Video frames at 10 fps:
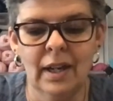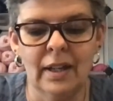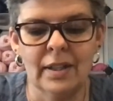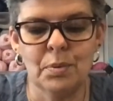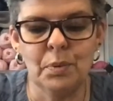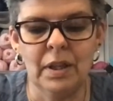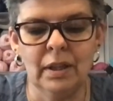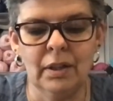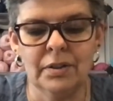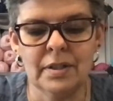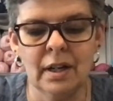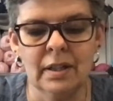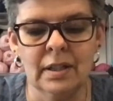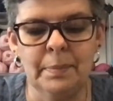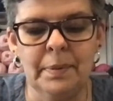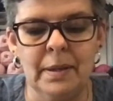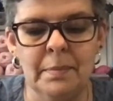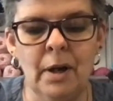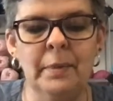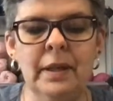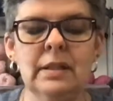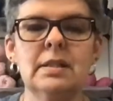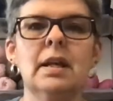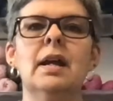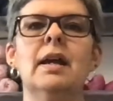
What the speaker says: a sweet little serendipity moment